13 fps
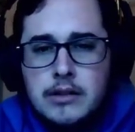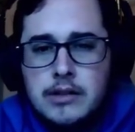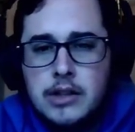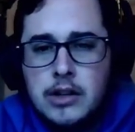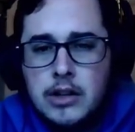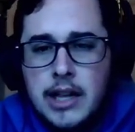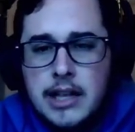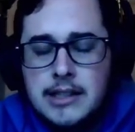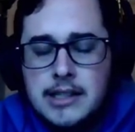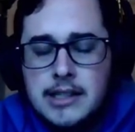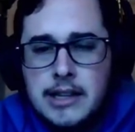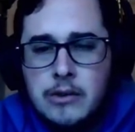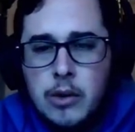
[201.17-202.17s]
So let's
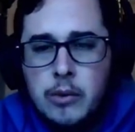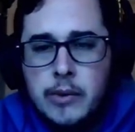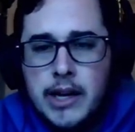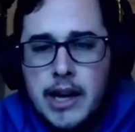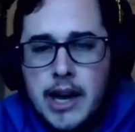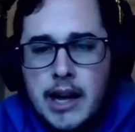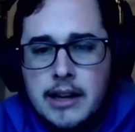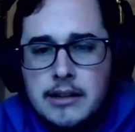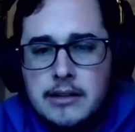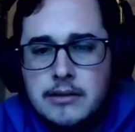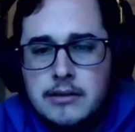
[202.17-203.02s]
see what we got.